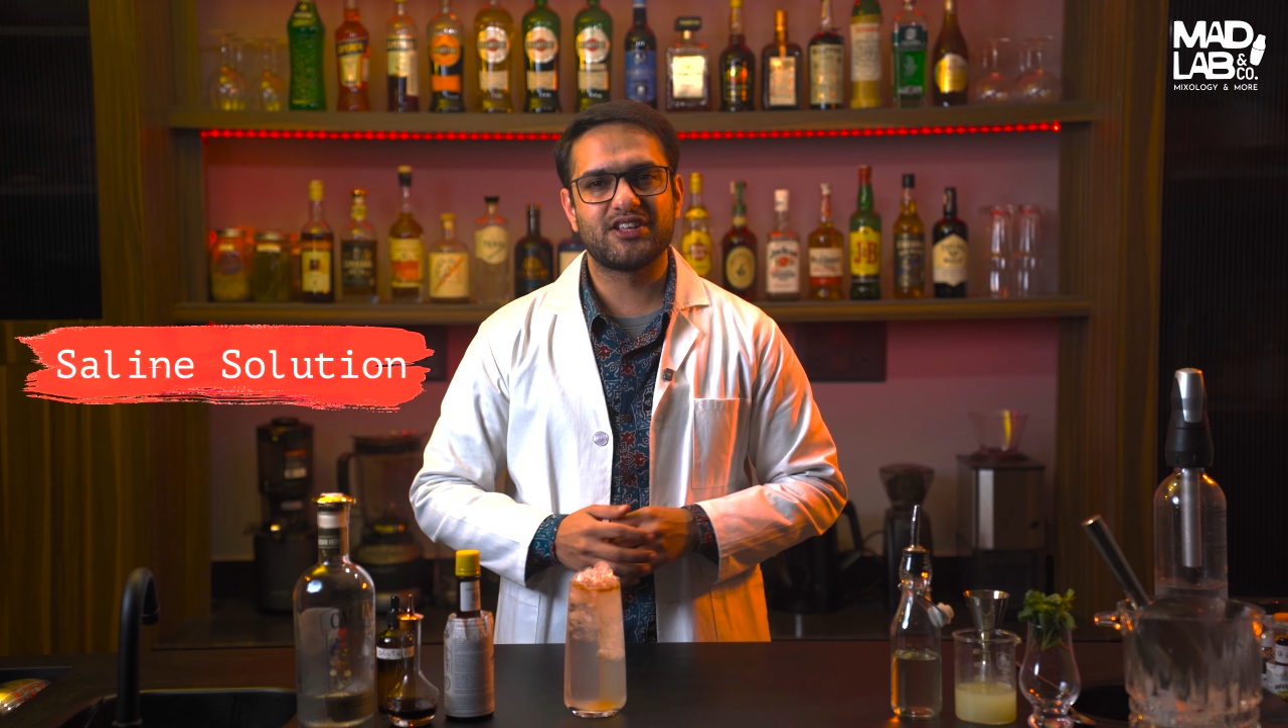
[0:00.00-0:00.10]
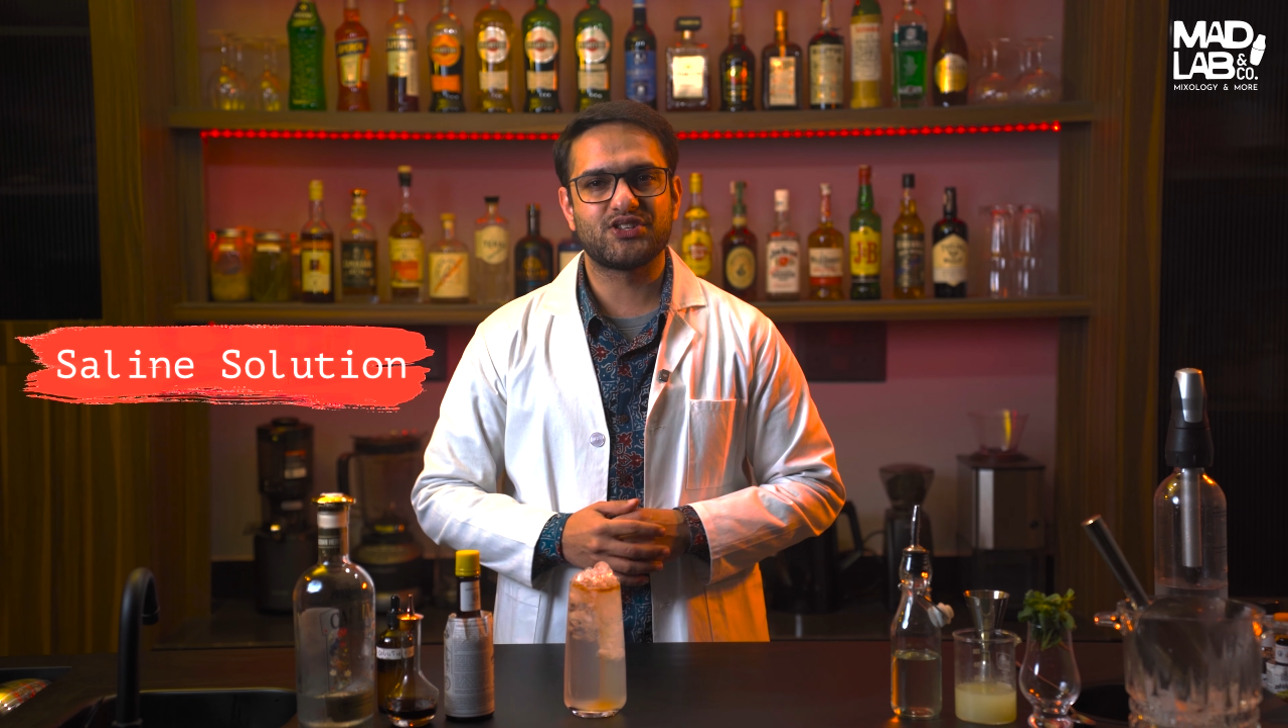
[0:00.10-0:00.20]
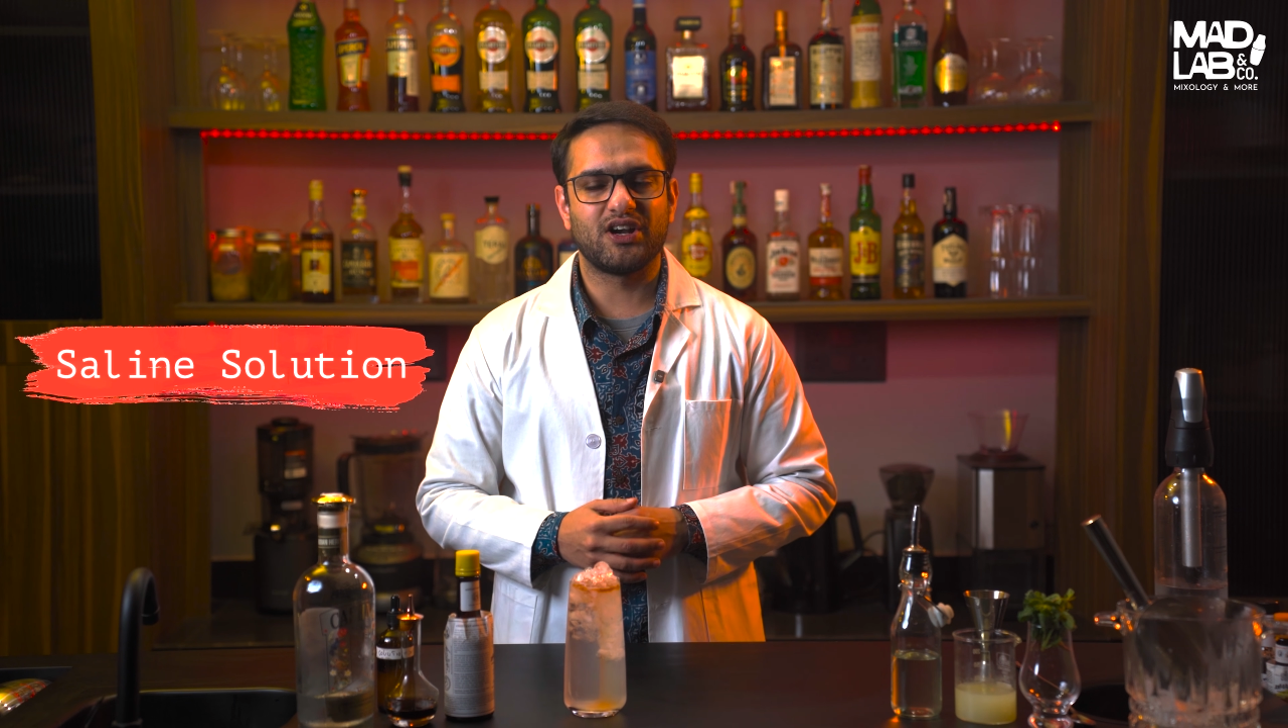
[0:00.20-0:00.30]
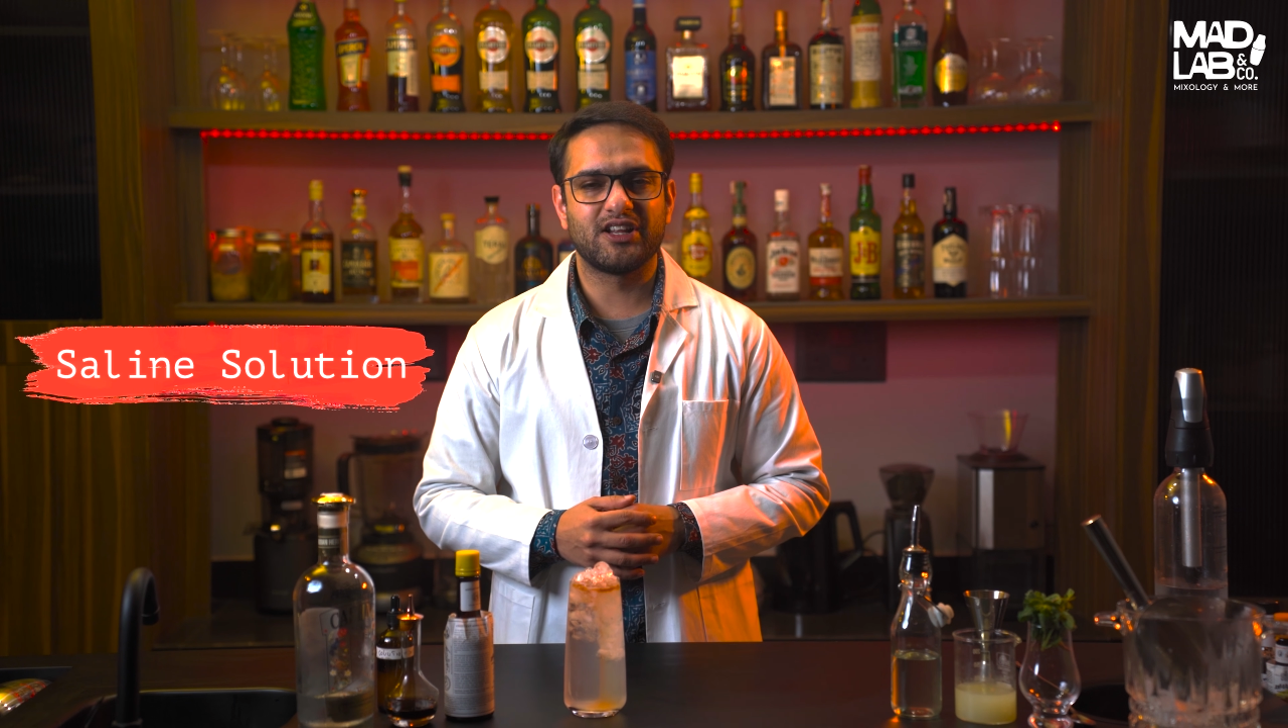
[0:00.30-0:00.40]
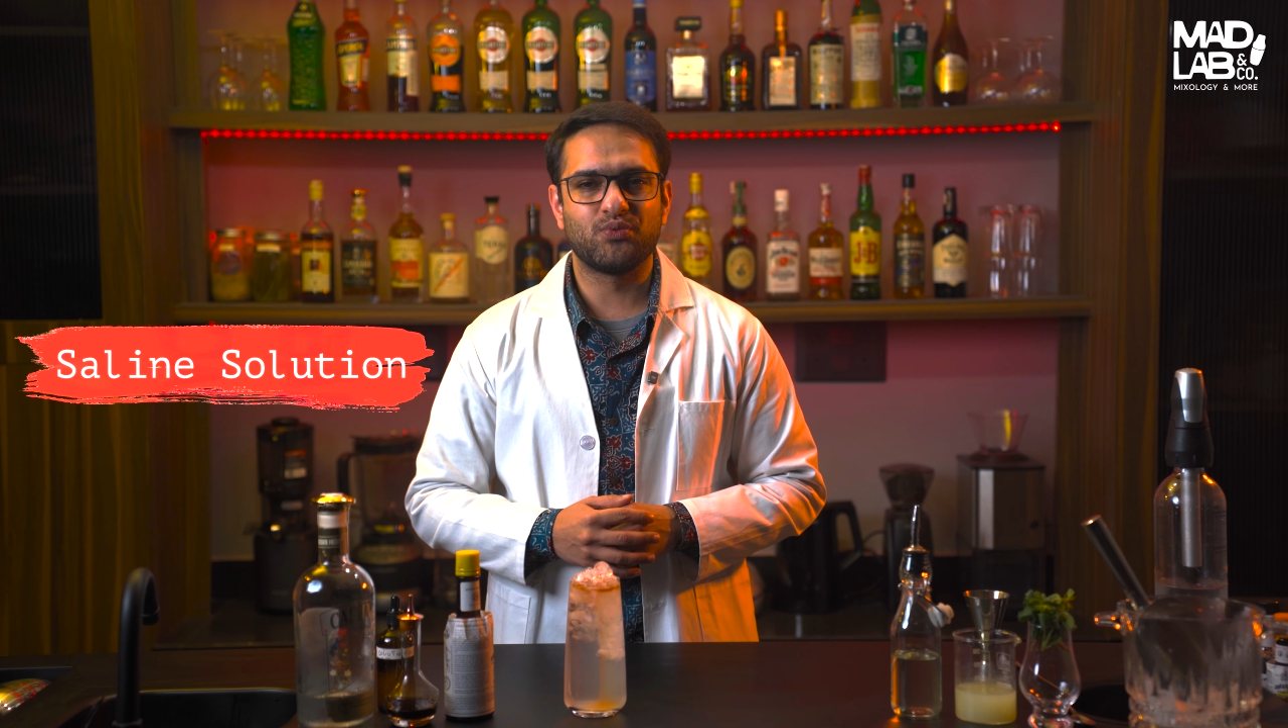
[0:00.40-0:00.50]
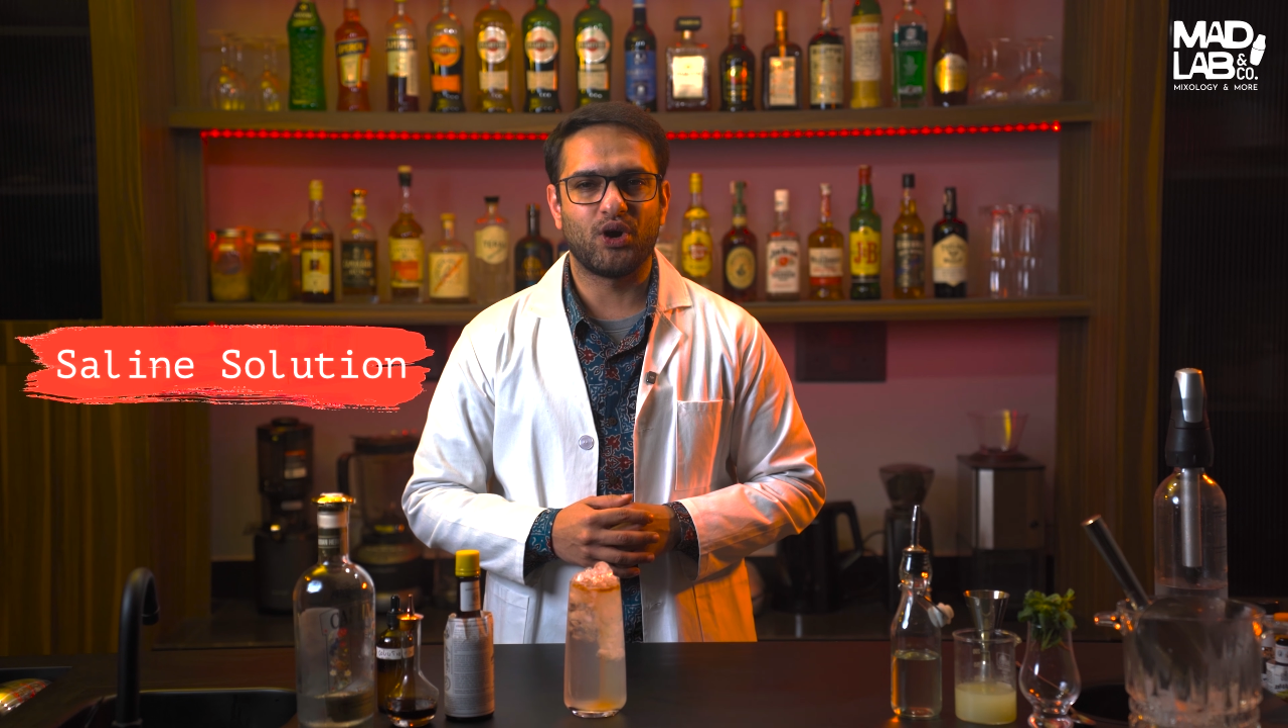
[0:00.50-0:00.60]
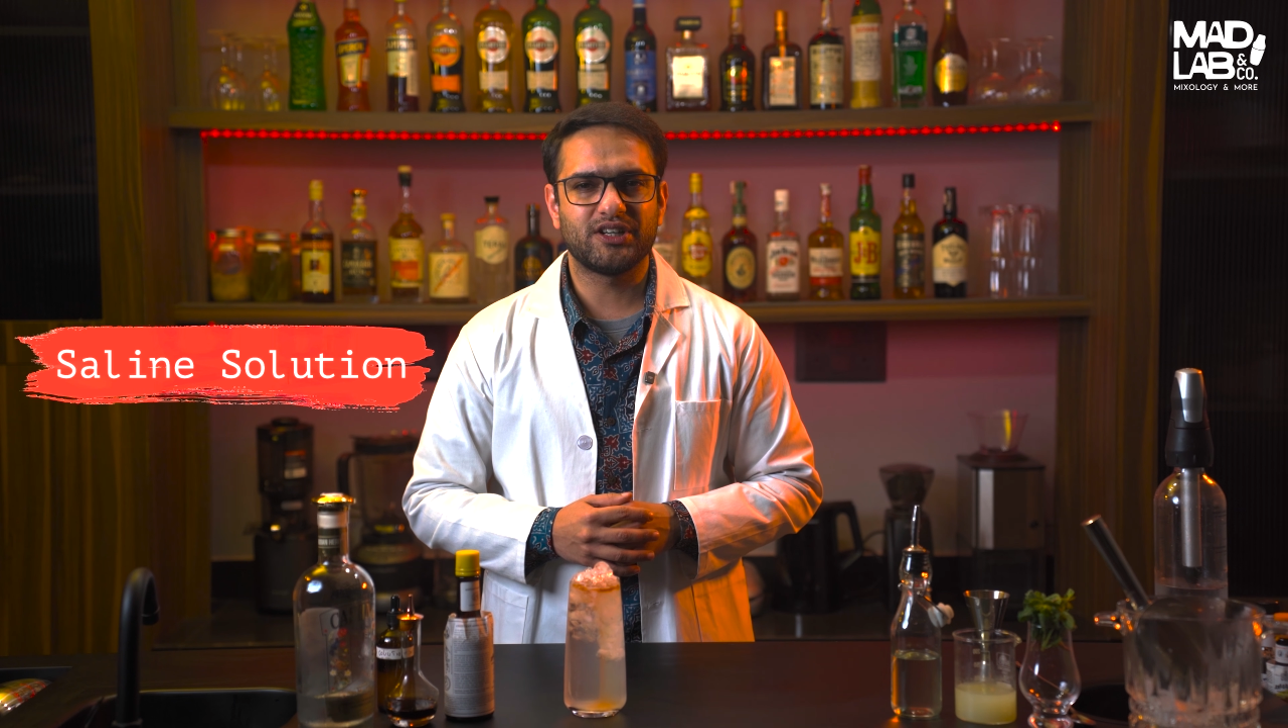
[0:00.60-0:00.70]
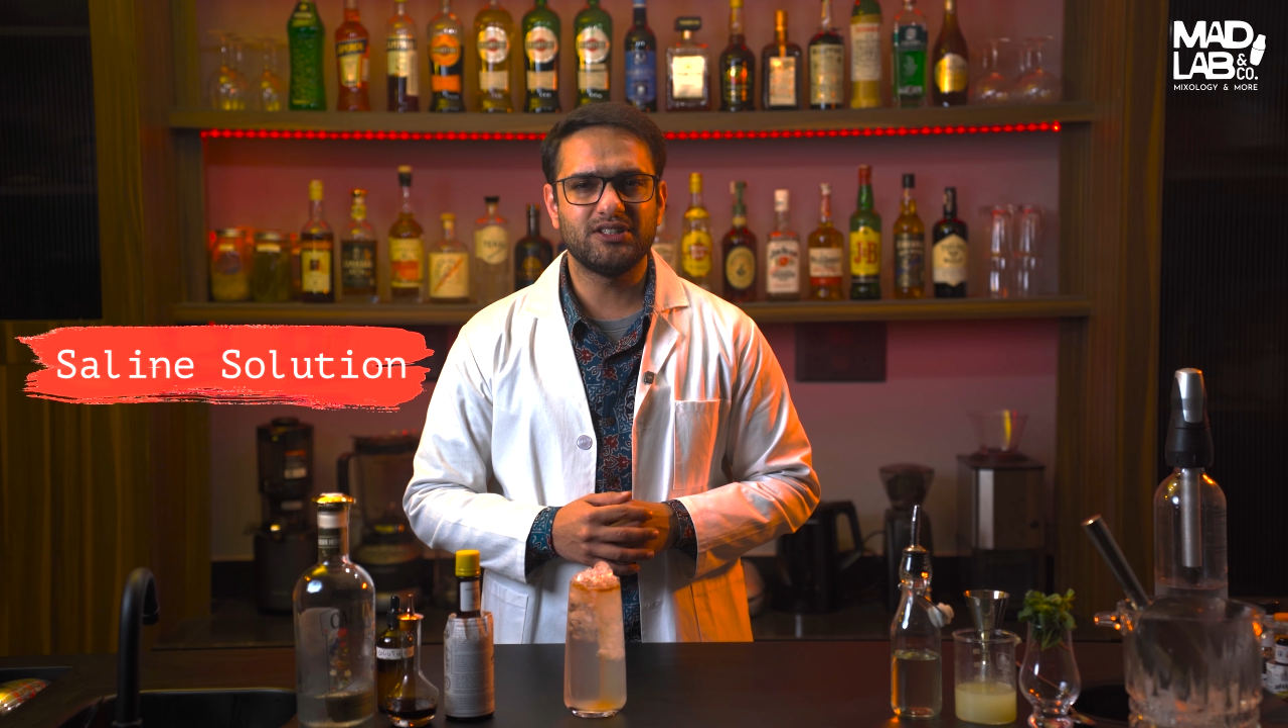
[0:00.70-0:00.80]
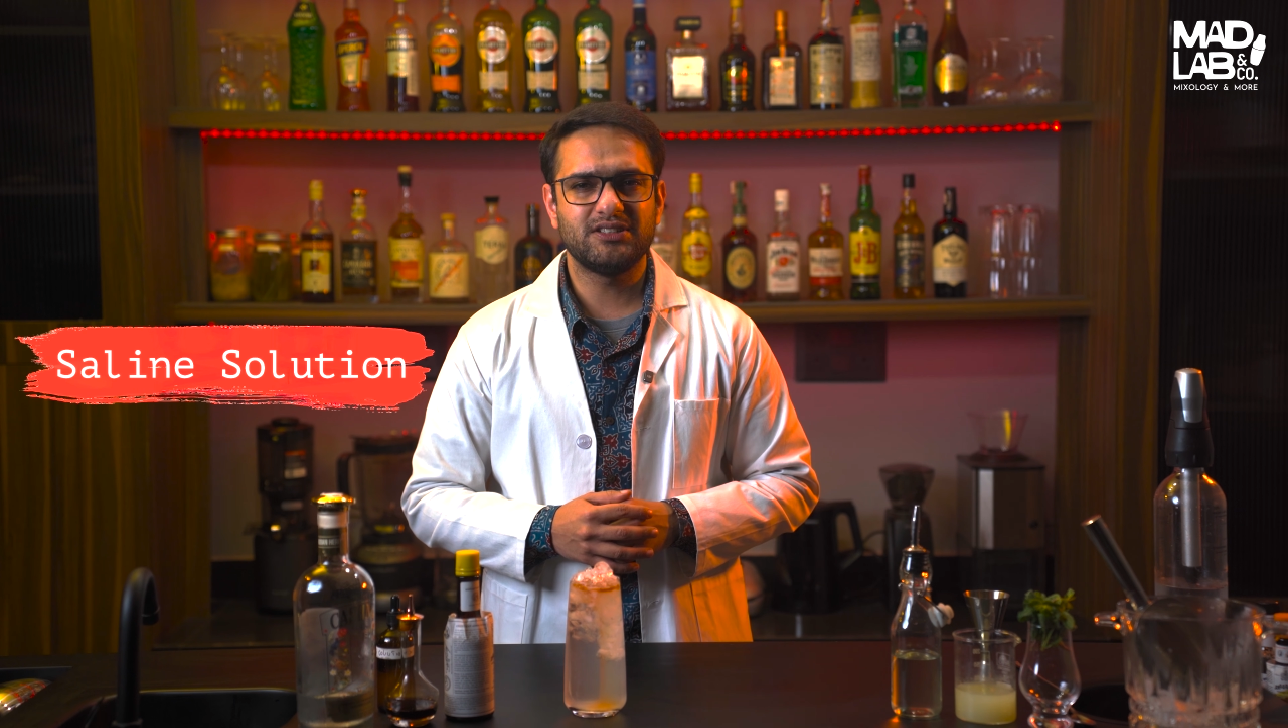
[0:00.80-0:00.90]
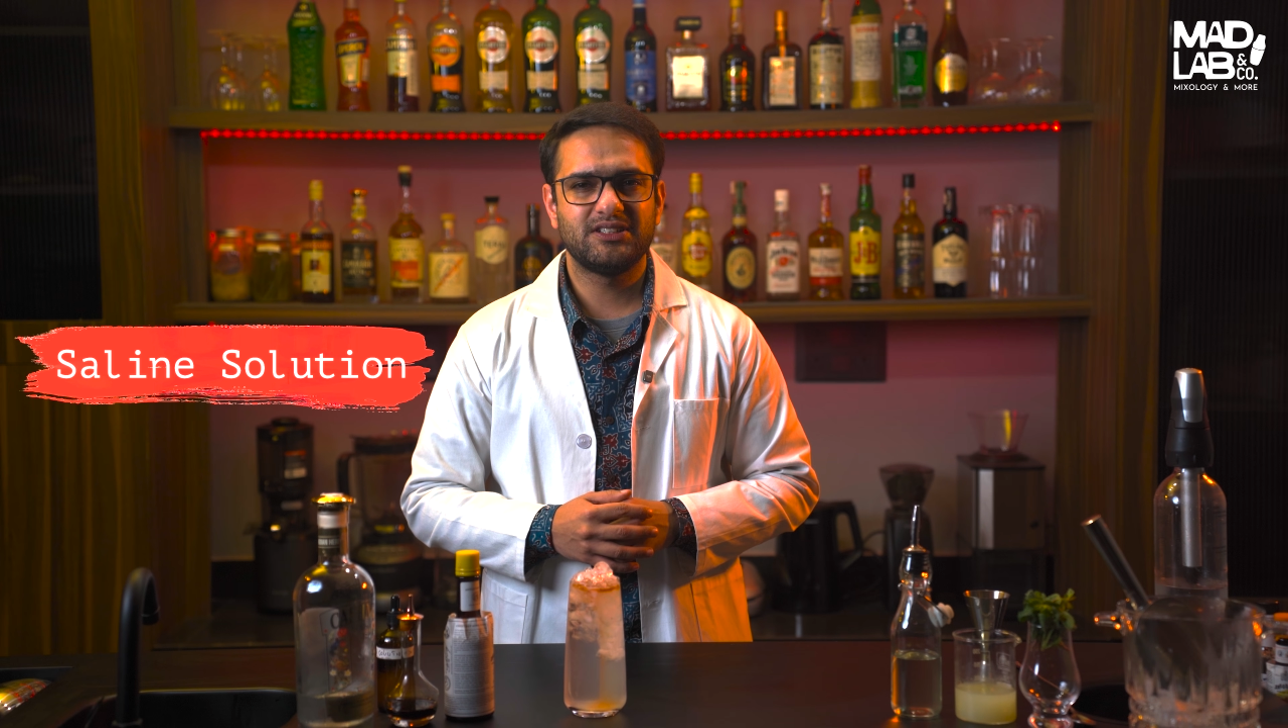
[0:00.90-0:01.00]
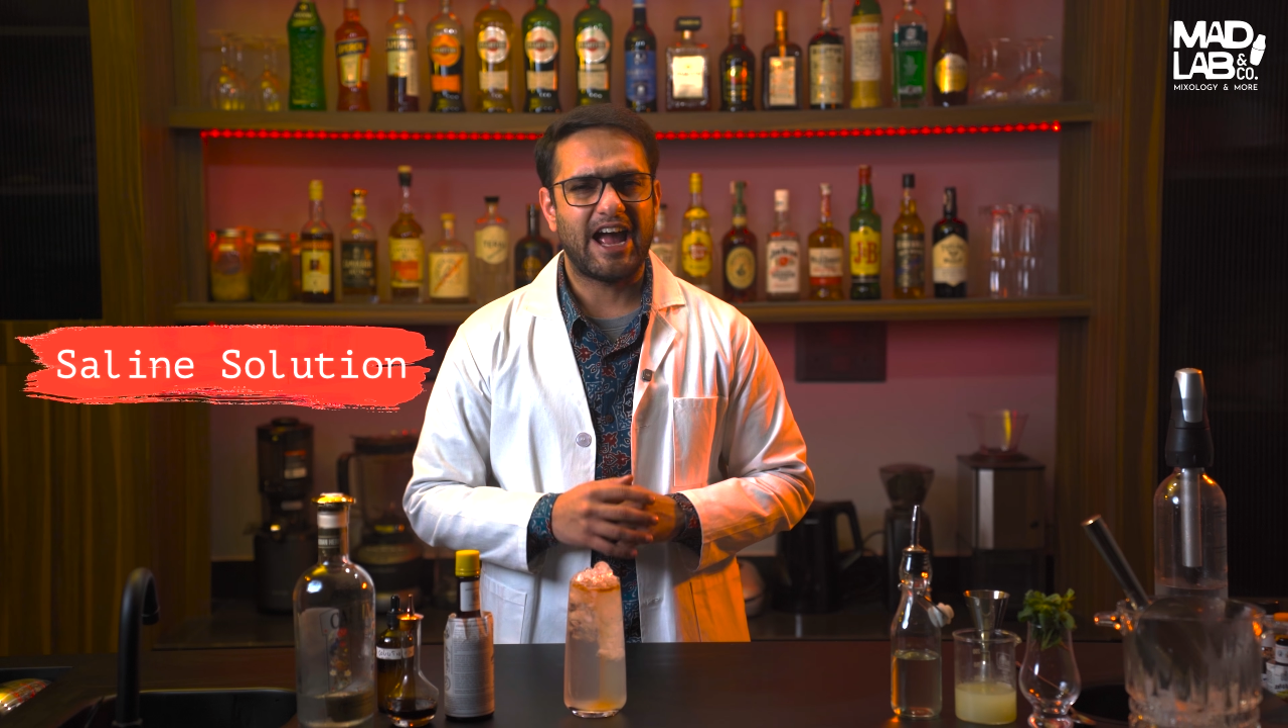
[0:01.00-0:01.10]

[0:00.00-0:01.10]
dissolved in water